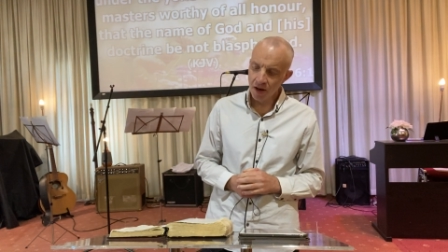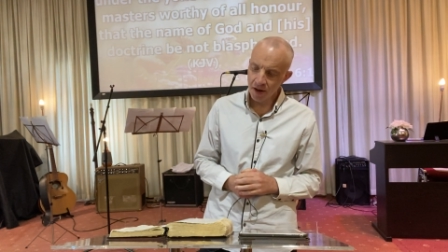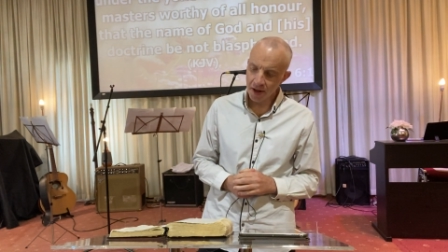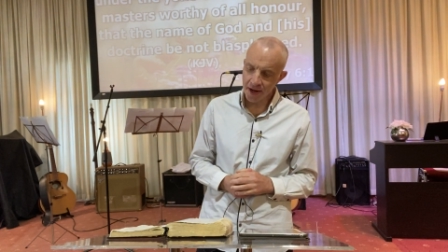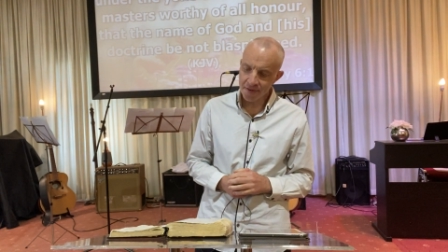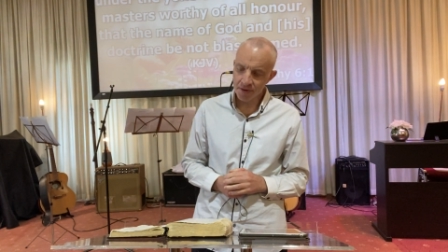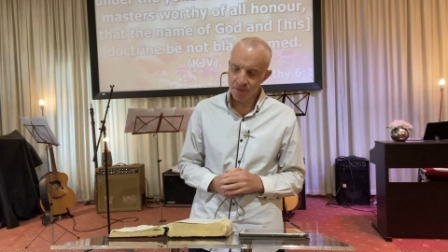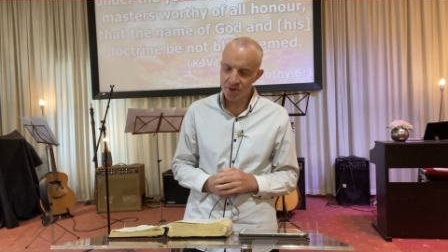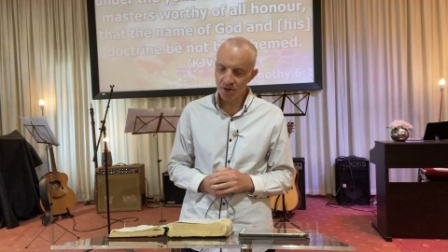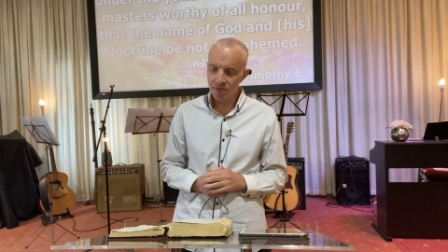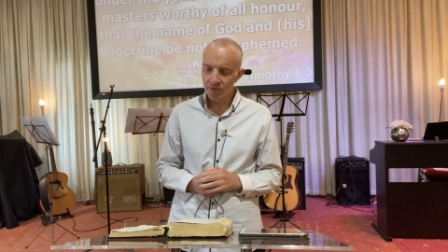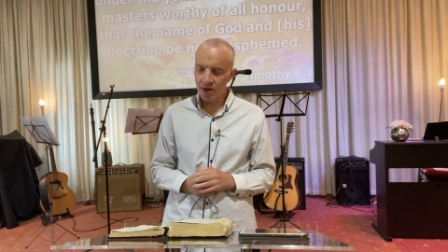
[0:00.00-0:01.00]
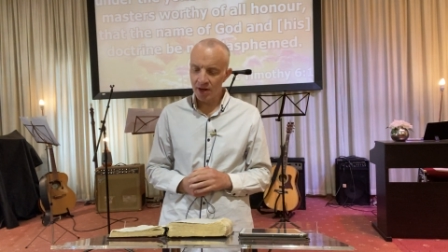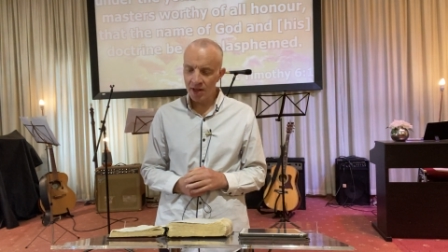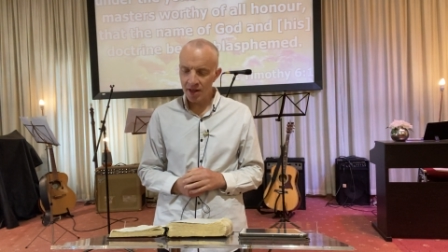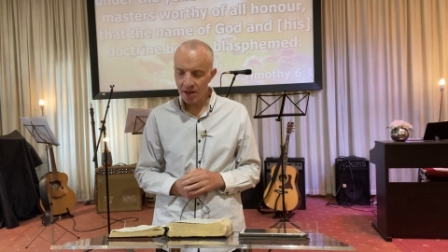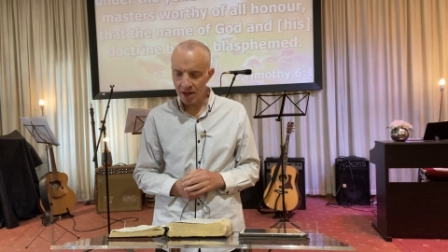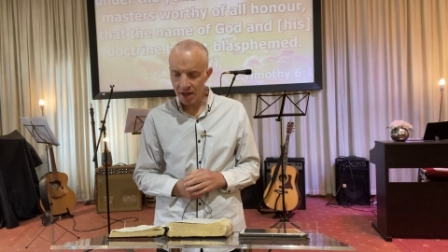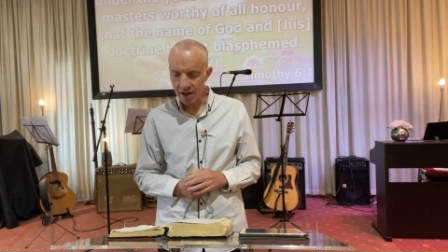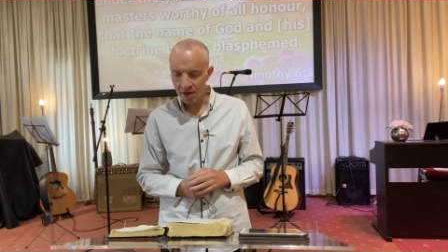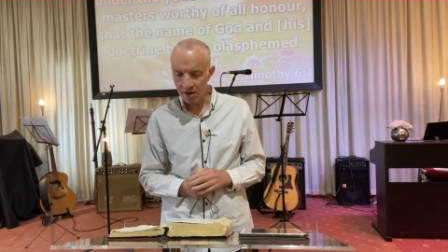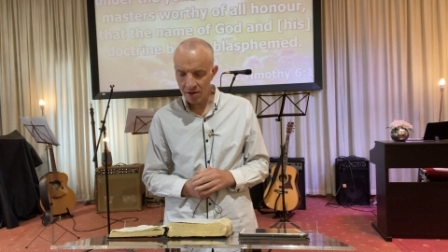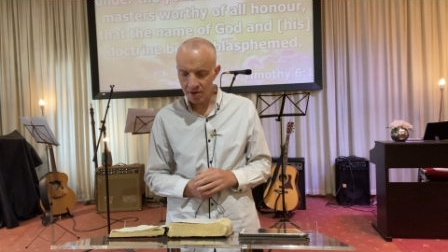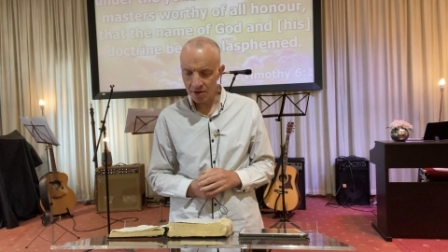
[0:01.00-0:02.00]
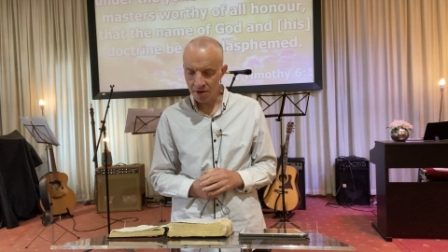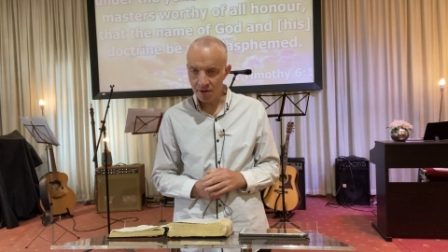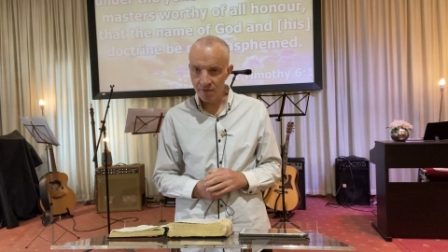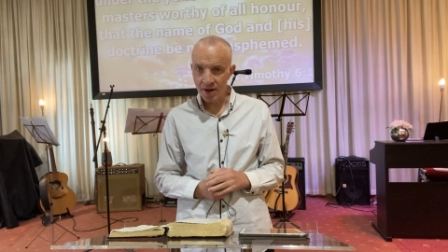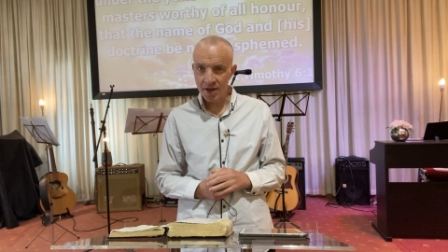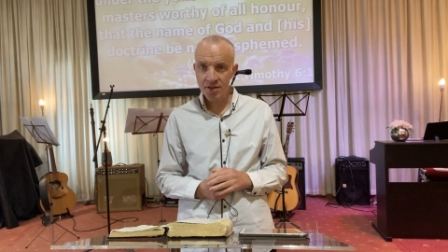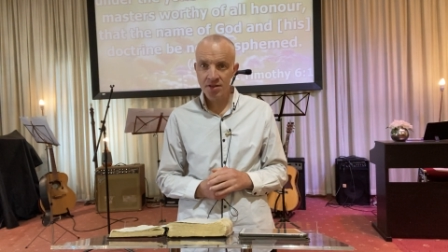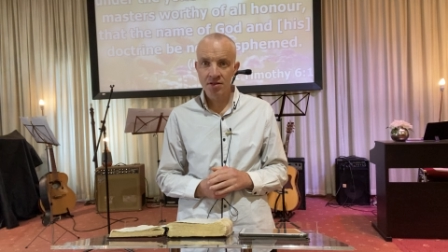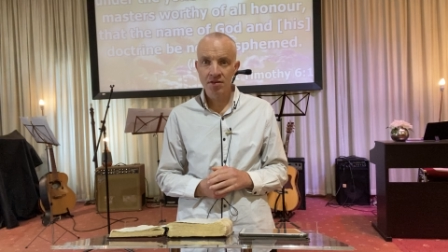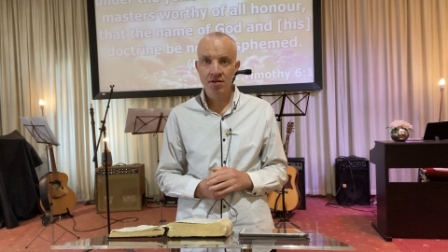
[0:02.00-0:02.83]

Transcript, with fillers: and he gives him some really uh, good advice.